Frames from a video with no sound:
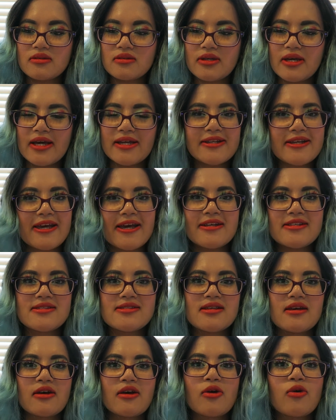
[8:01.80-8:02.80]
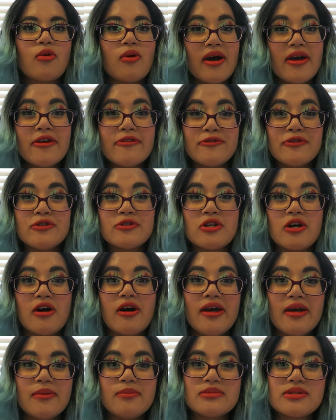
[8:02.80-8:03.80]
had cancer quite a few
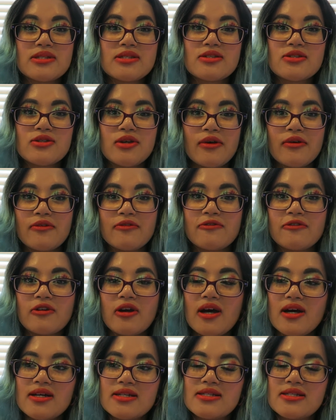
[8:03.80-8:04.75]
times. So for